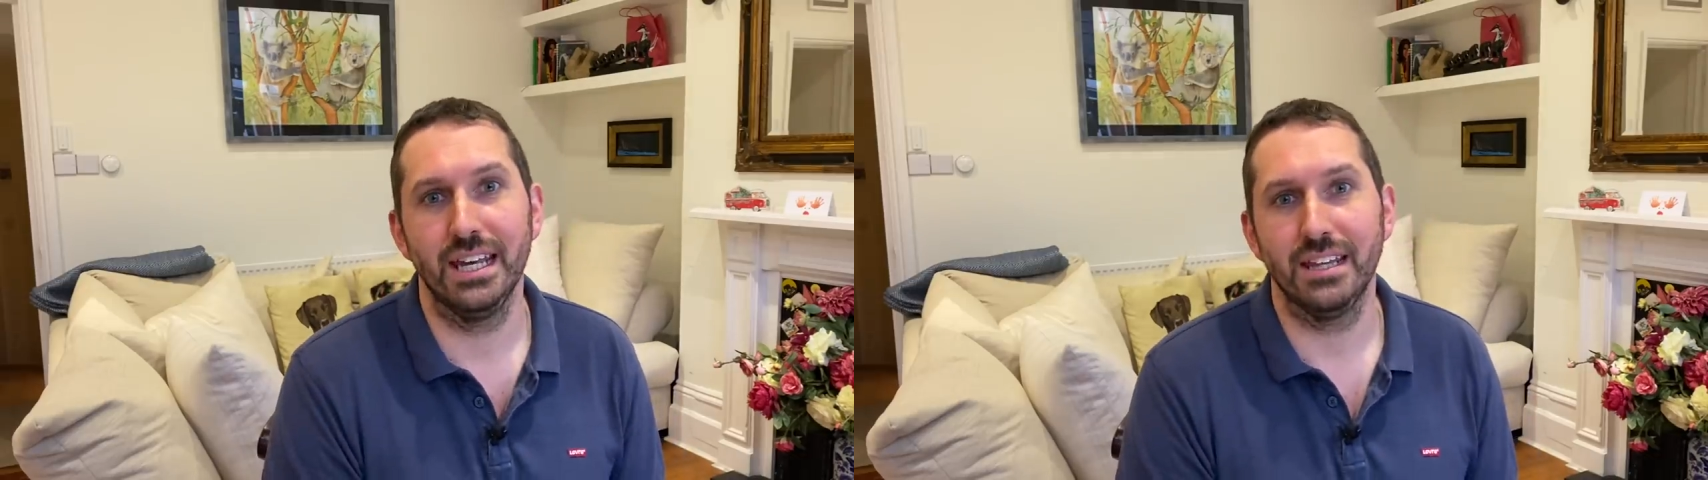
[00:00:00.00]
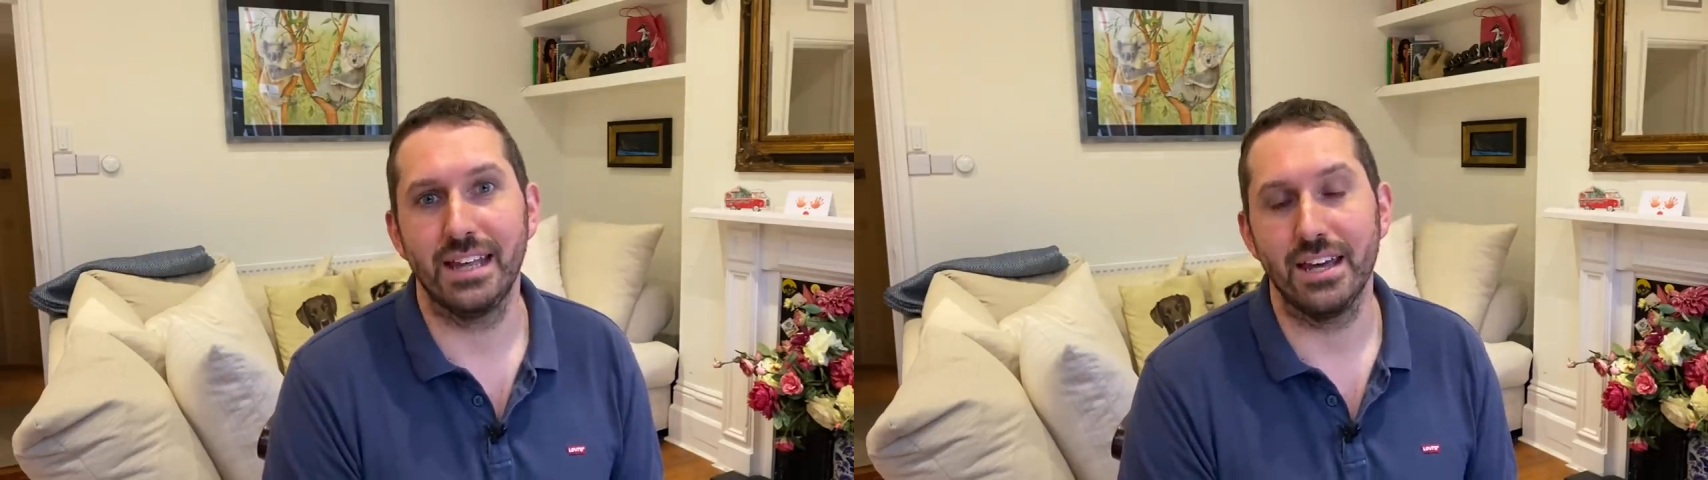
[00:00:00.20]

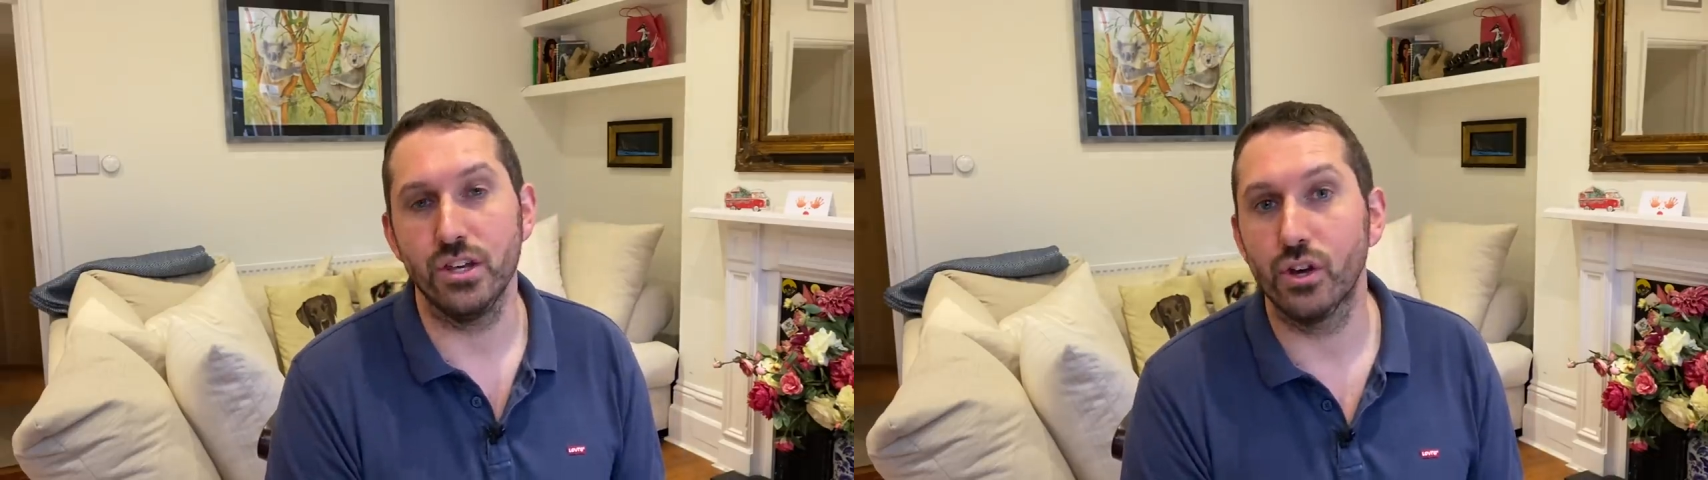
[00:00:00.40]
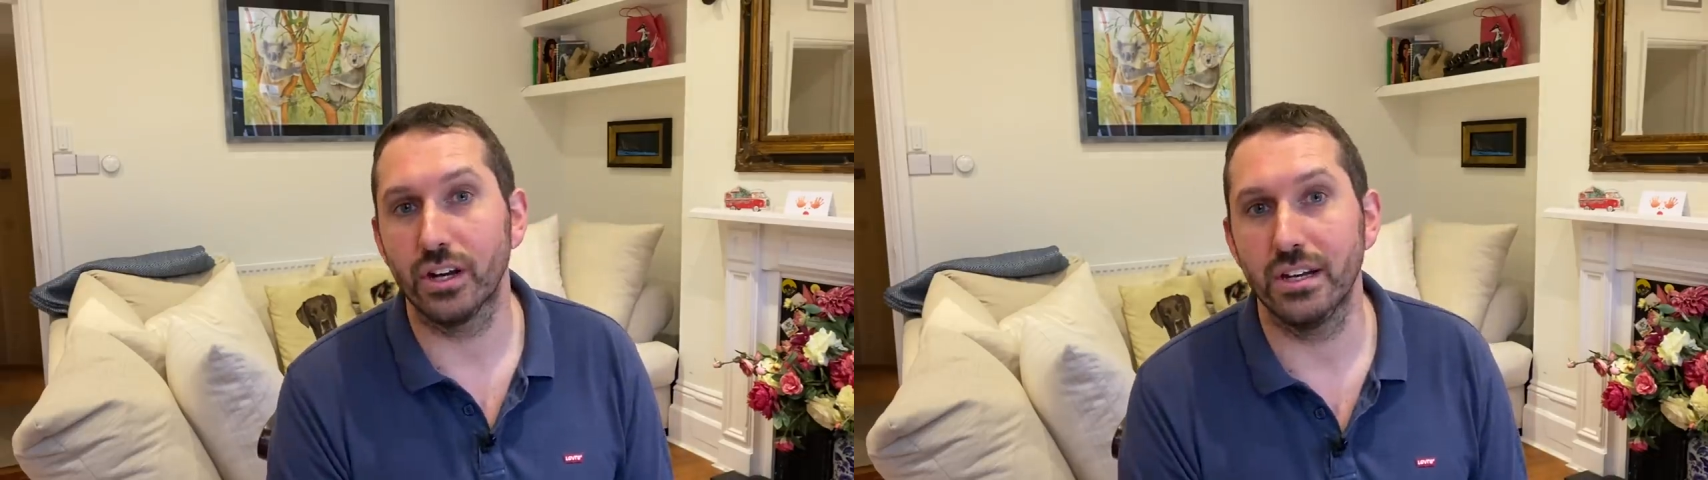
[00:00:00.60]
that
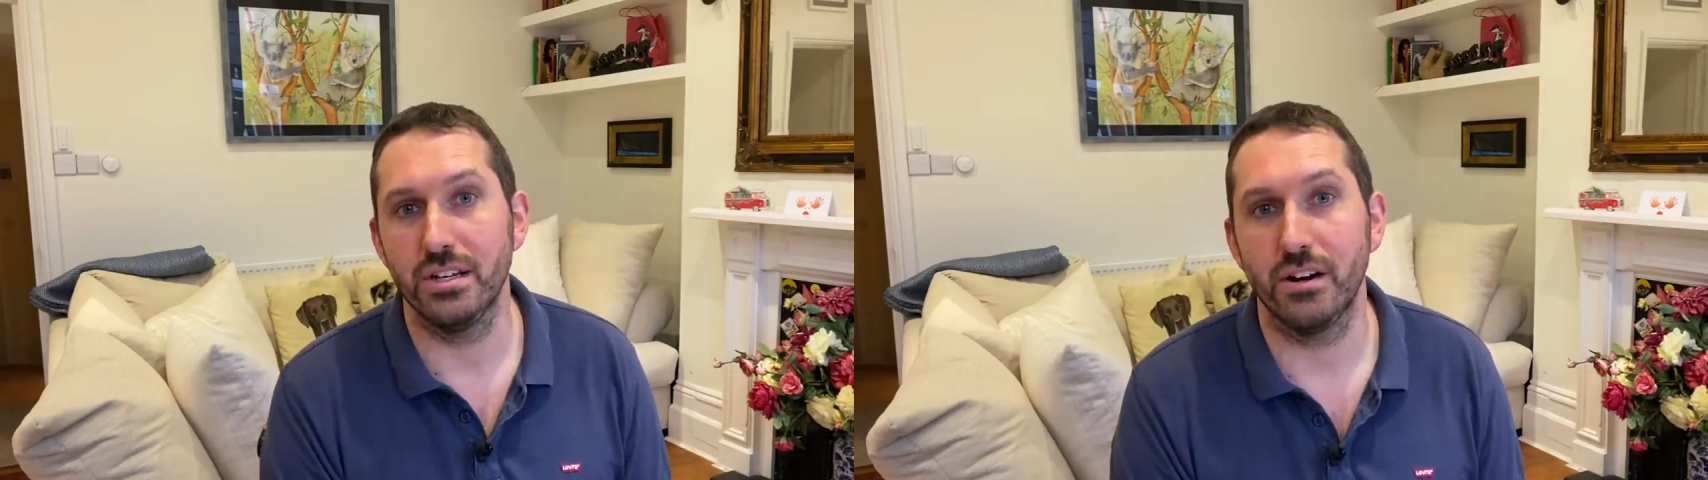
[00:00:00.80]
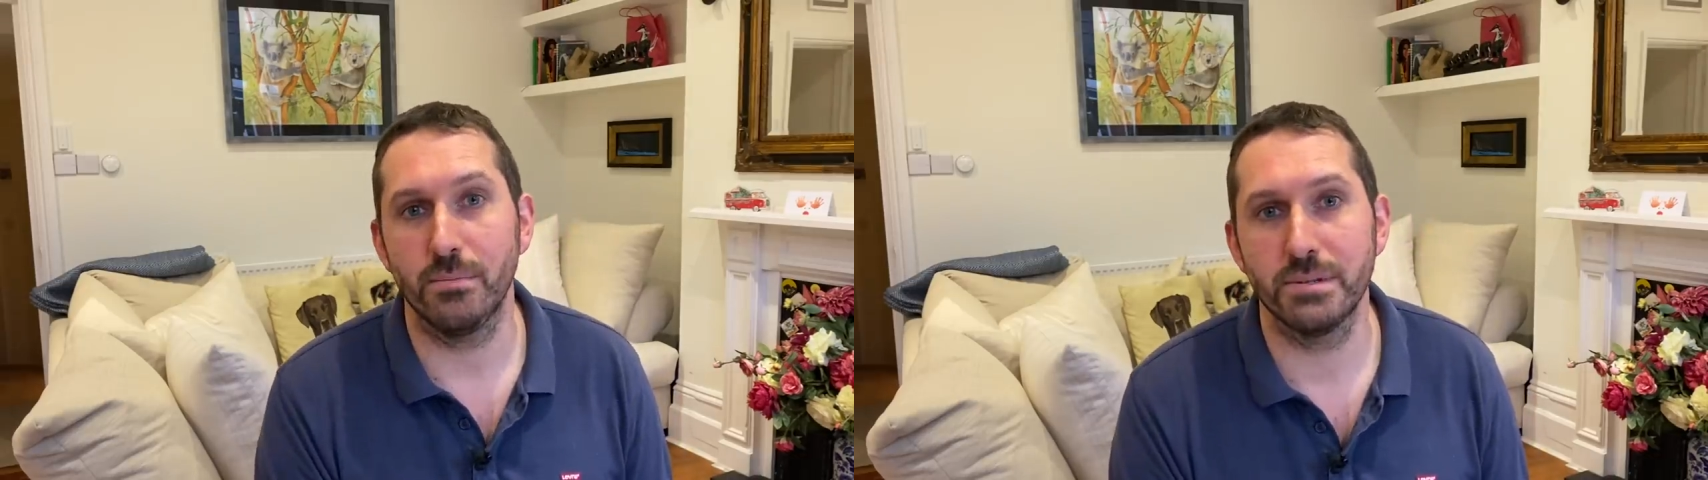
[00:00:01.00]
you can
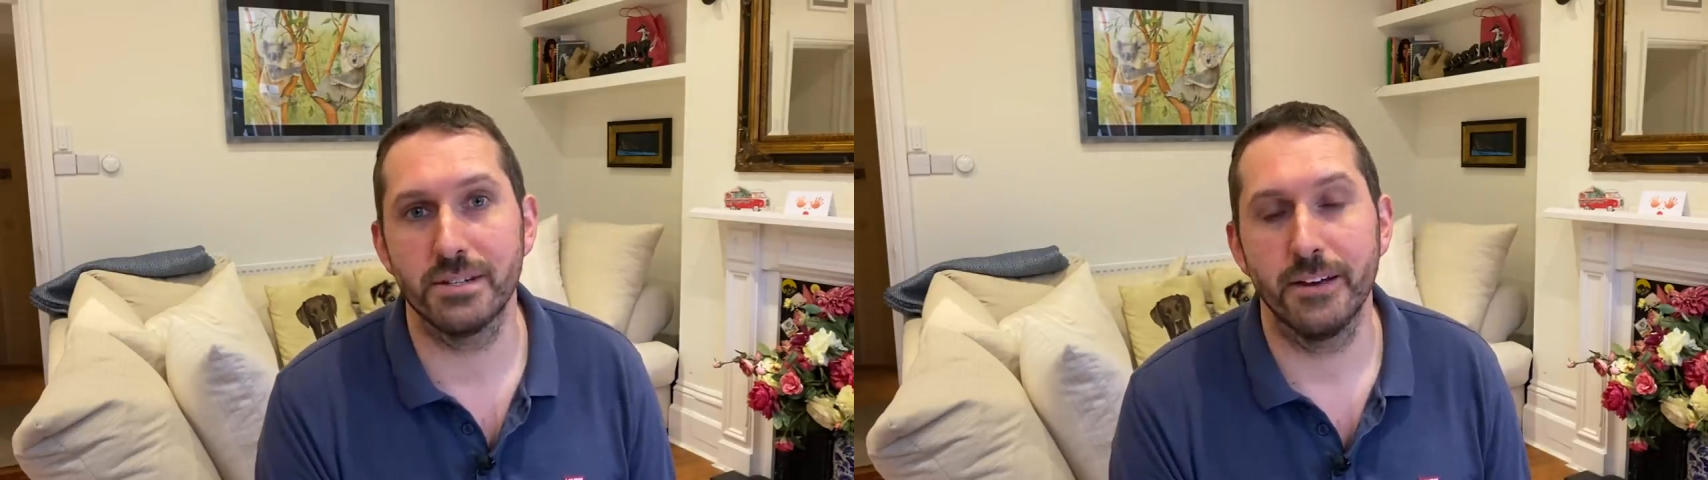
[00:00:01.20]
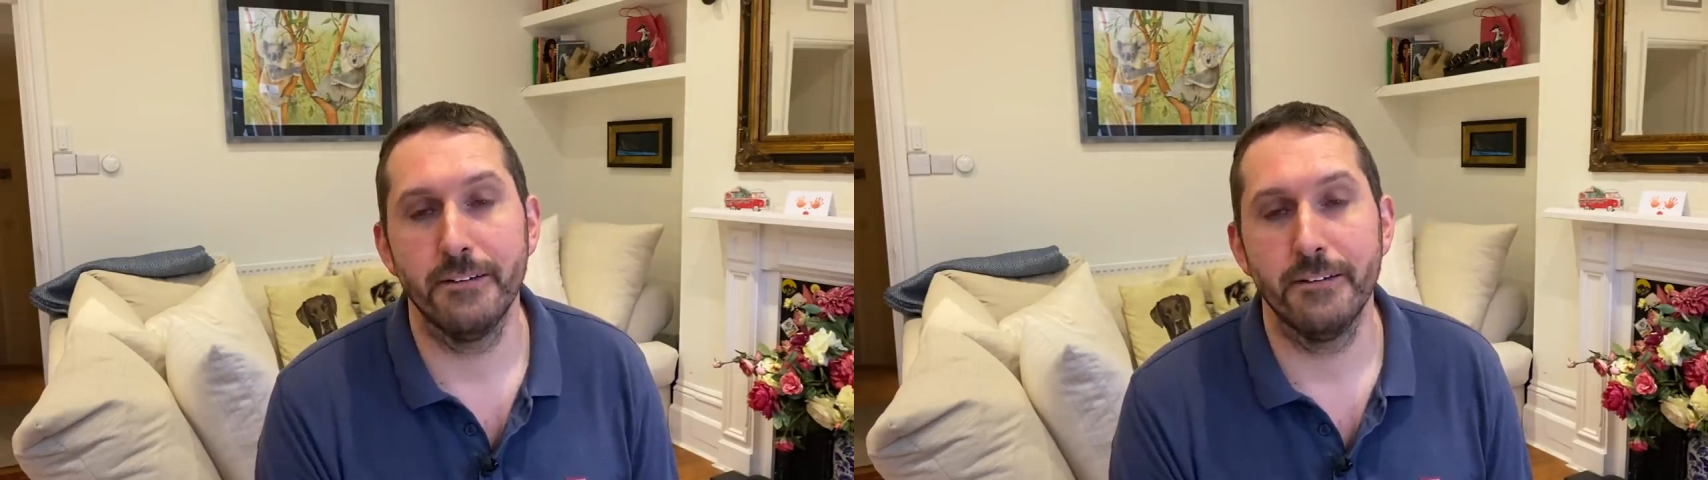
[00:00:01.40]
adopt